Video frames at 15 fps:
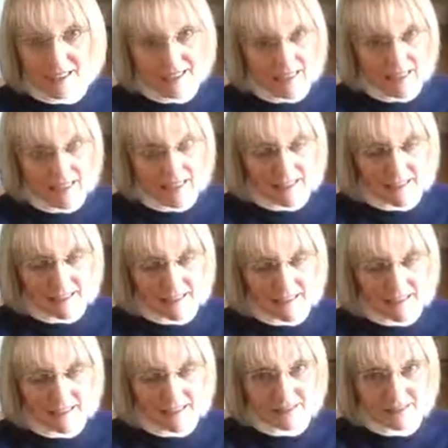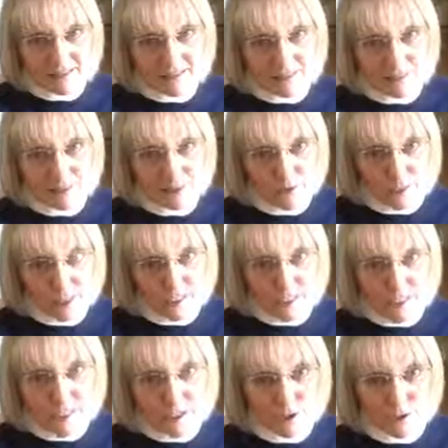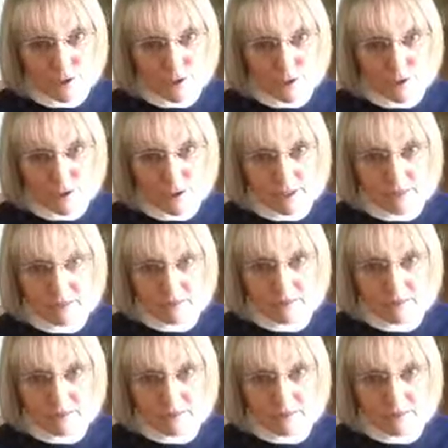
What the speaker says: and through an unsecured door.